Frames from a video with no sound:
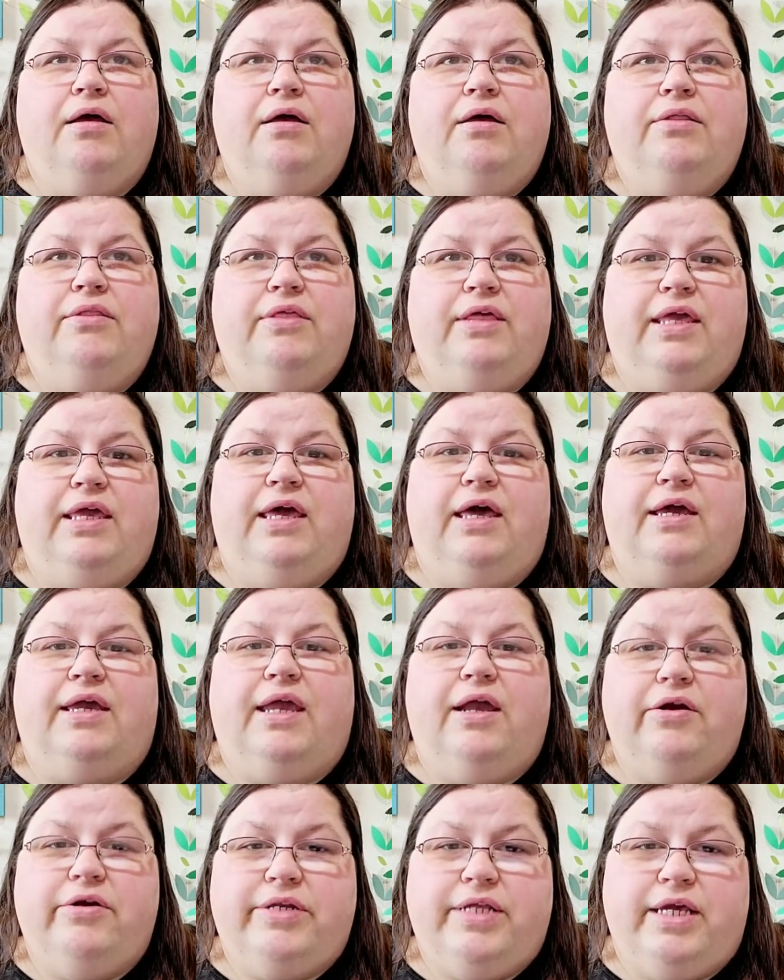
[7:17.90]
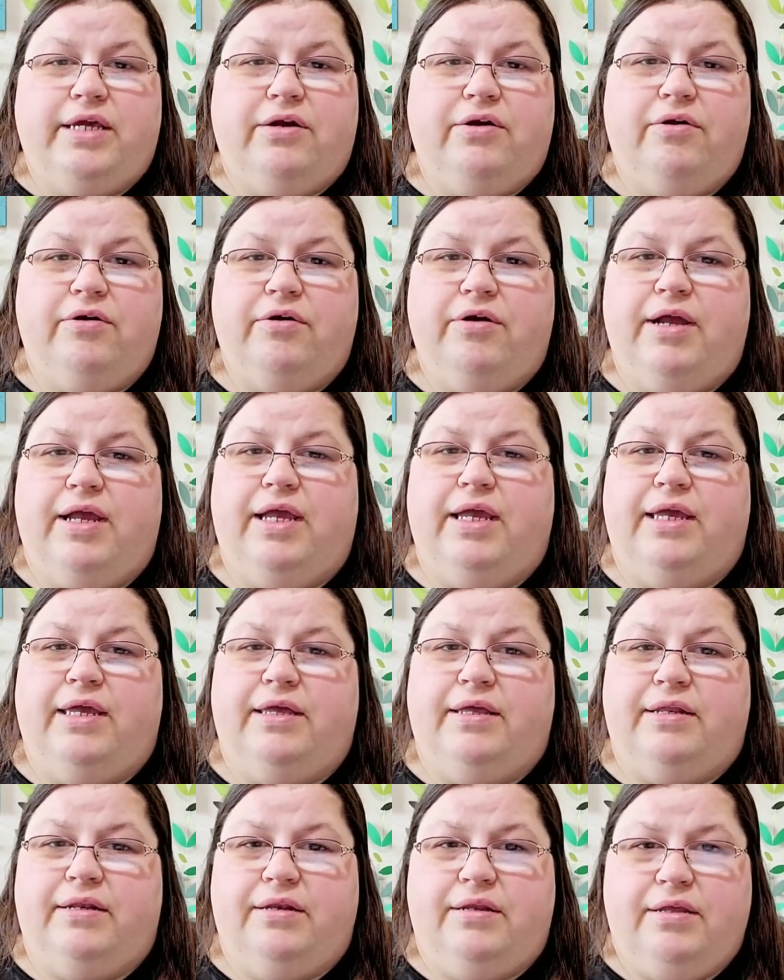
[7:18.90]
The uh, caretaker
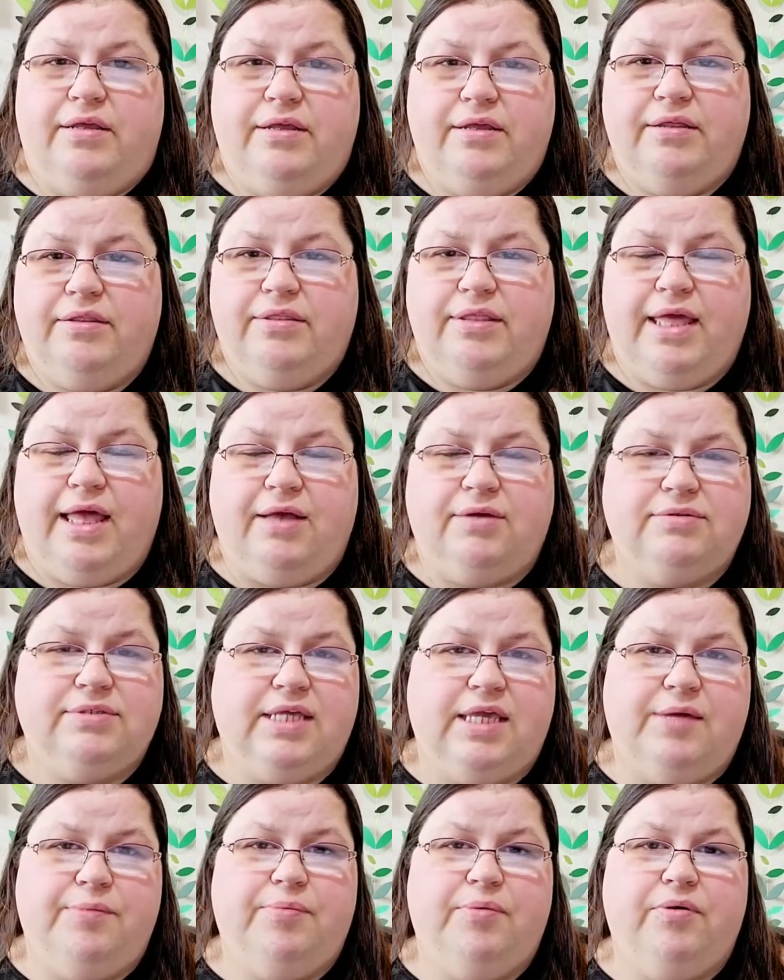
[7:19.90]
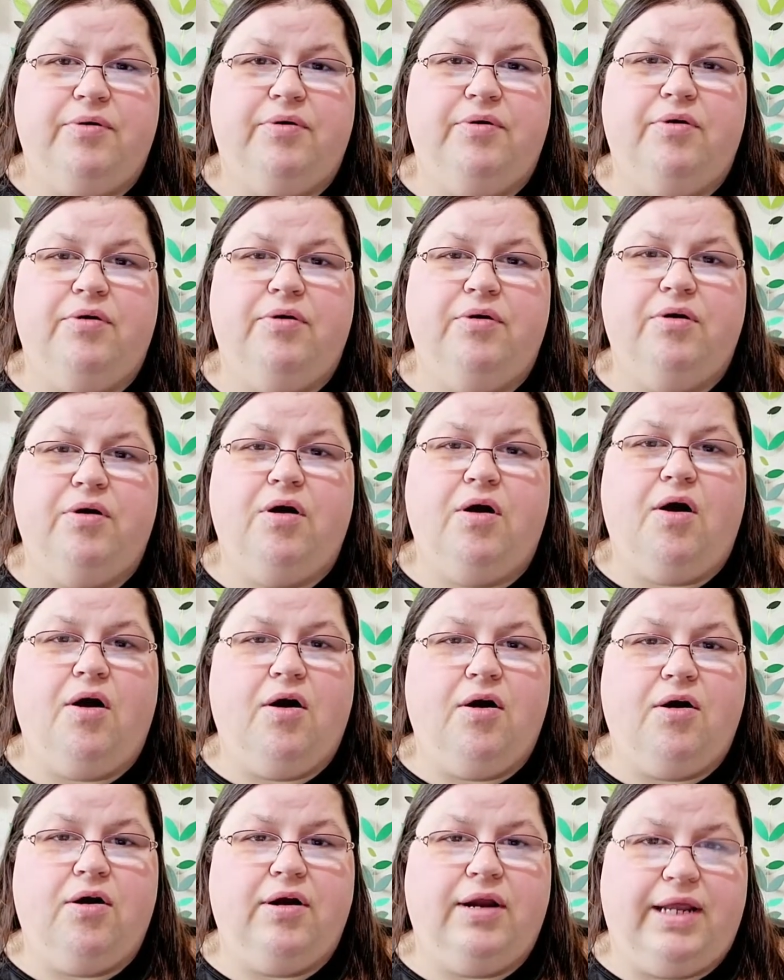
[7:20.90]
and the housekeeper
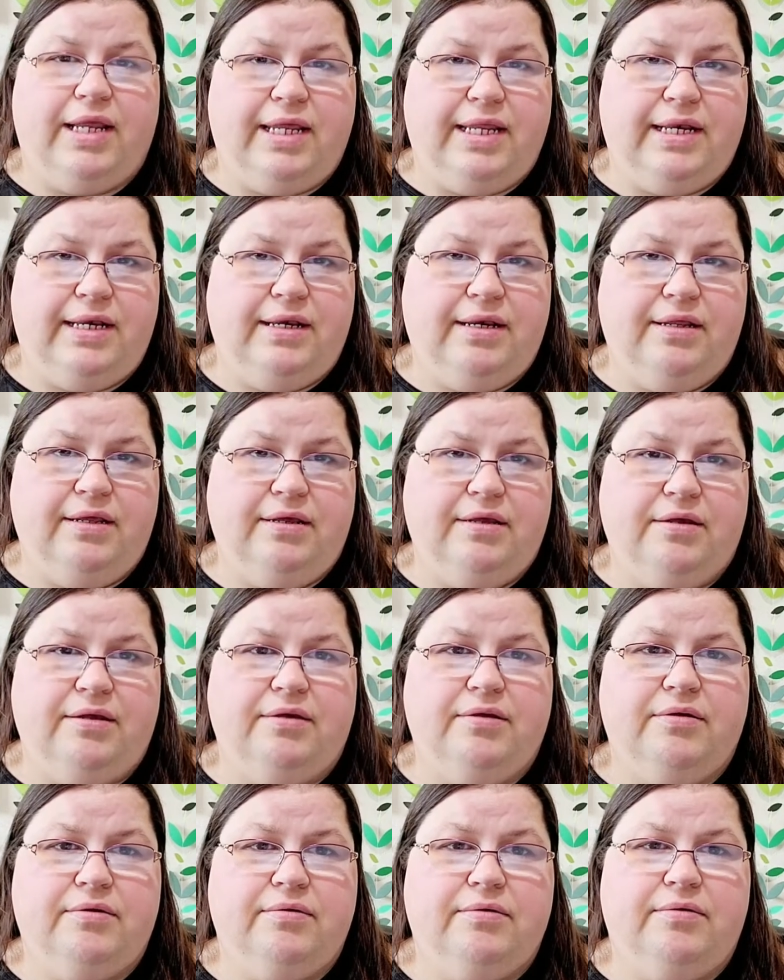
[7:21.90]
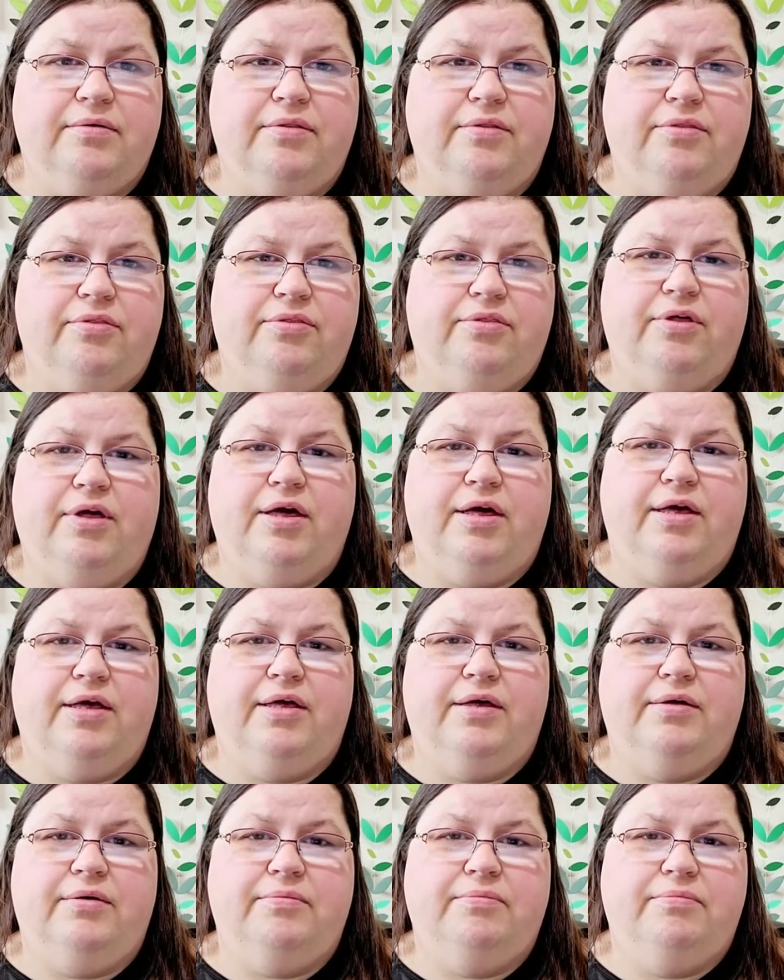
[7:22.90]
are in
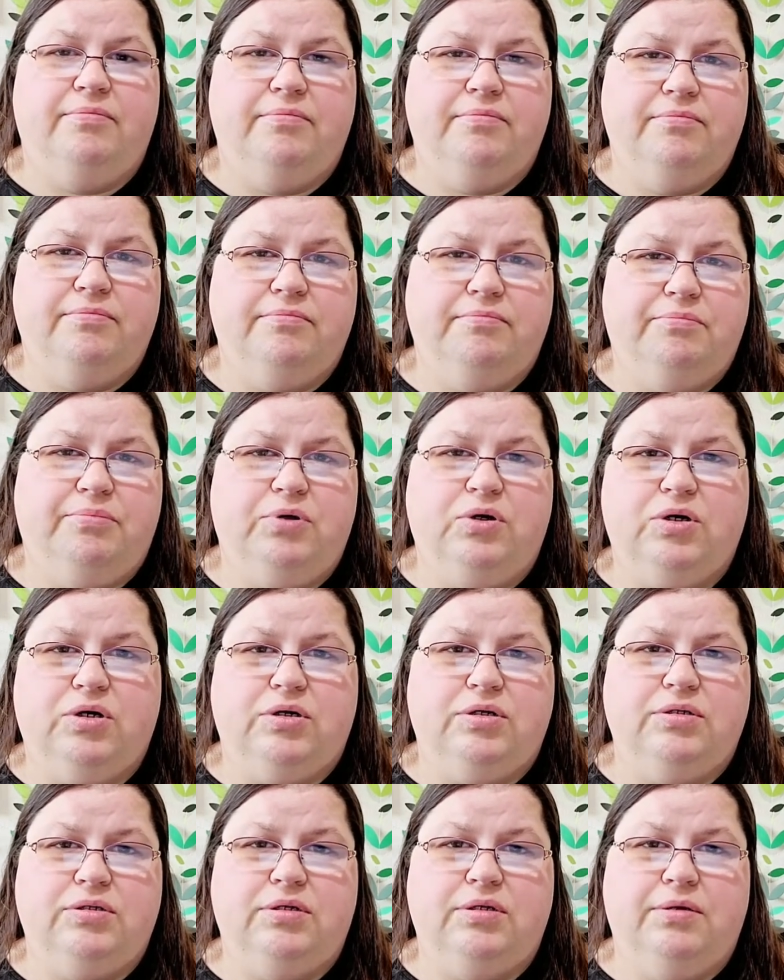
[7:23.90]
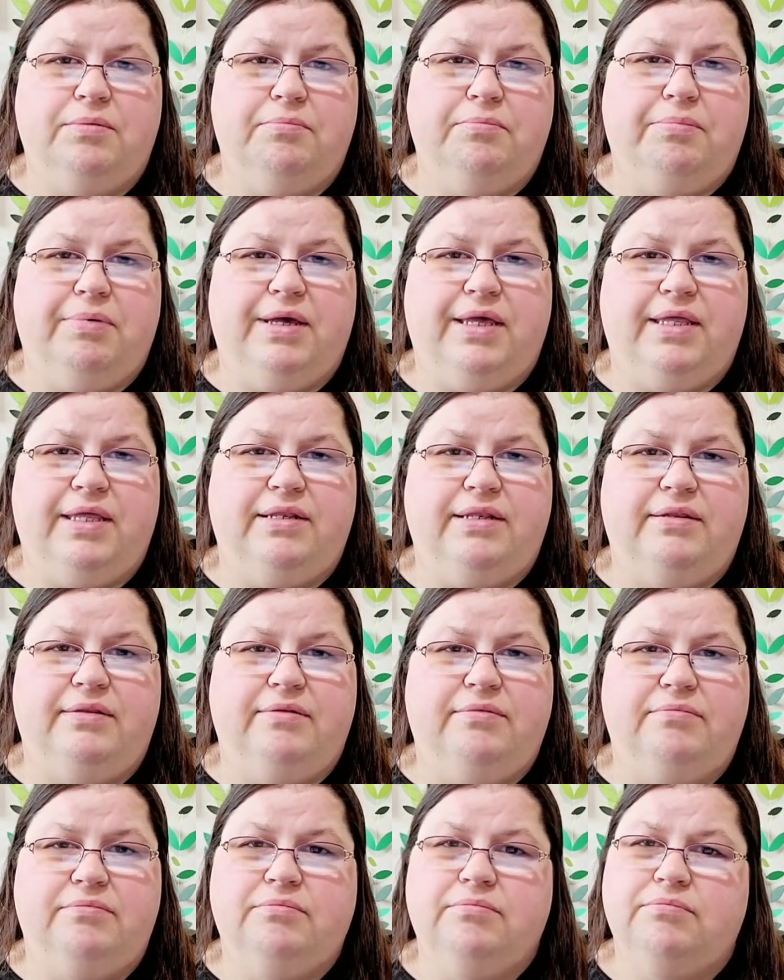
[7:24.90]
the book, but
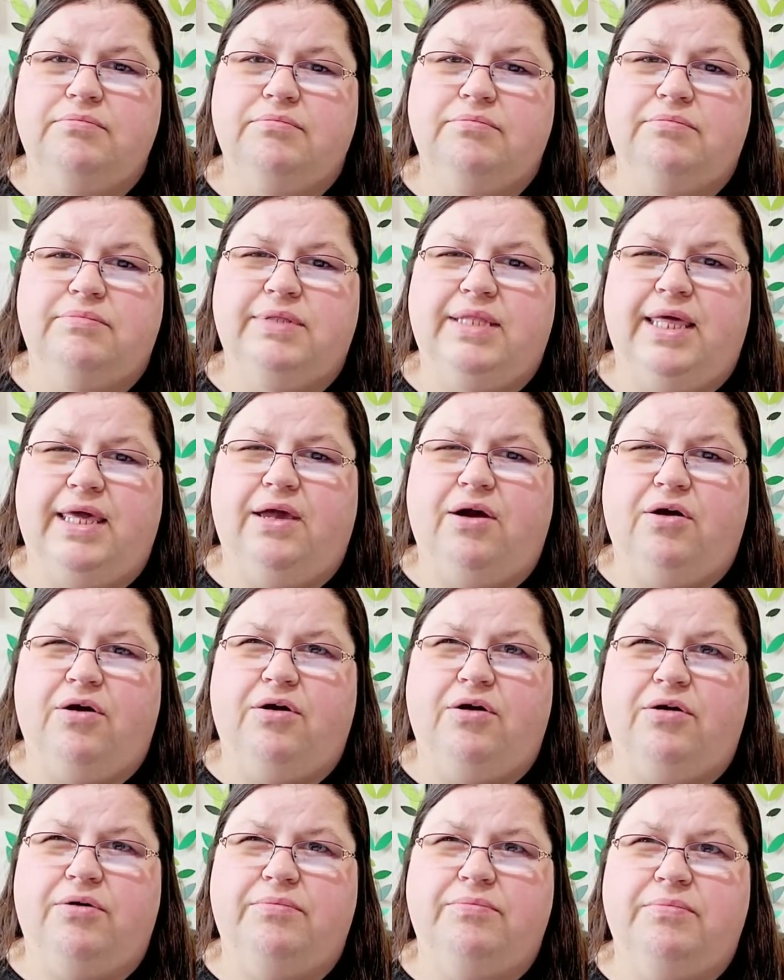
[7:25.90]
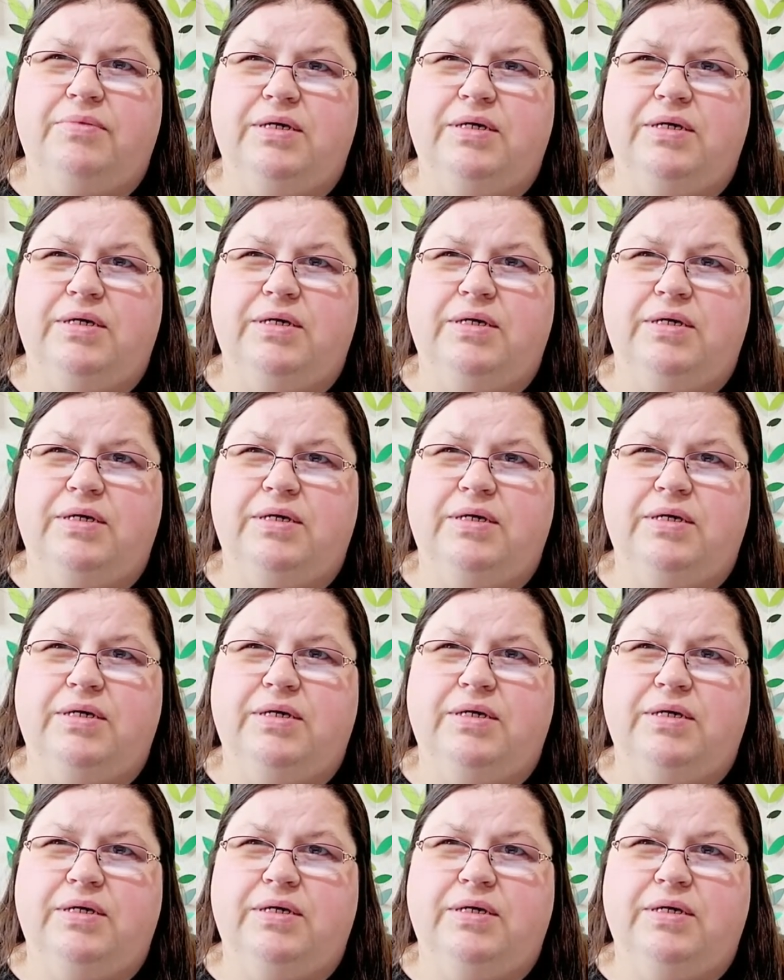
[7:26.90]
they are,